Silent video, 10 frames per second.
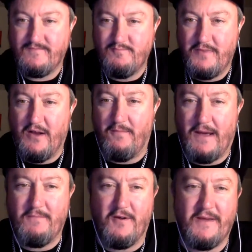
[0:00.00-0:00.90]
Big up
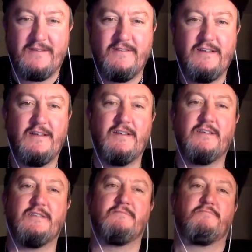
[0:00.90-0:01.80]
Pablo, man.
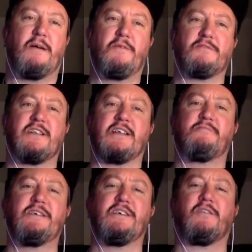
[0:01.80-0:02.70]
Pablo was like
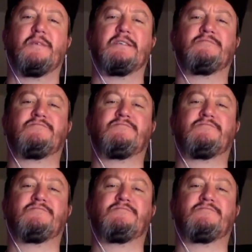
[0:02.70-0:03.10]
me, you know what I mean?